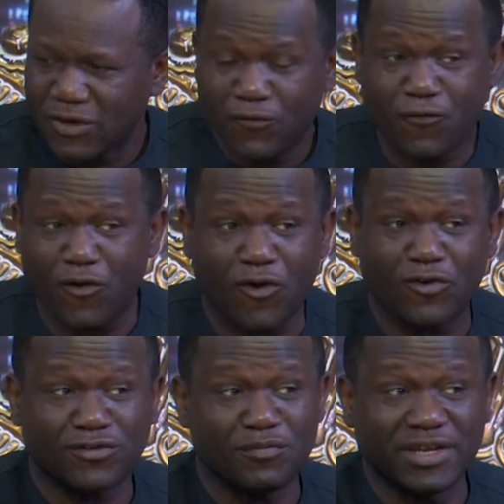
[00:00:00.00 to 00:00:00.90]

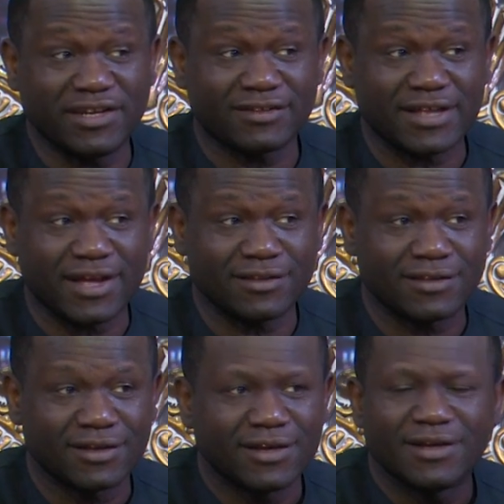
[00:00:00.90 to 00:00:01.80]
False
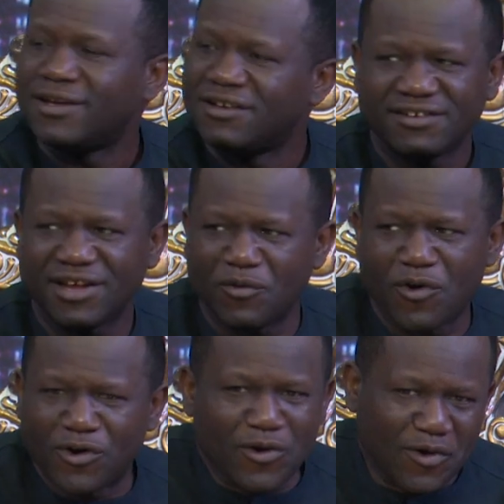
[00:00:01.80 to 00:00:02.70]
ministers, they will
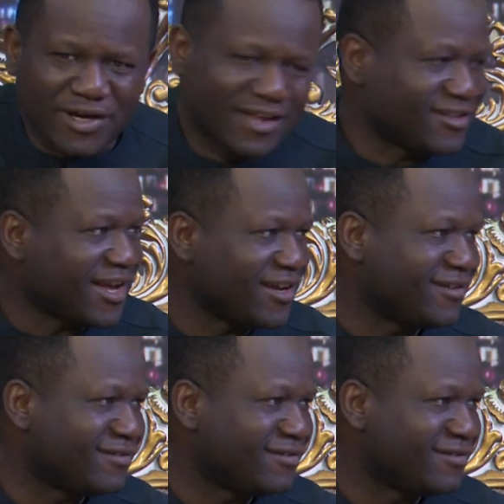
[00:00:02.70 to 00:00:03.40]
all go on that side.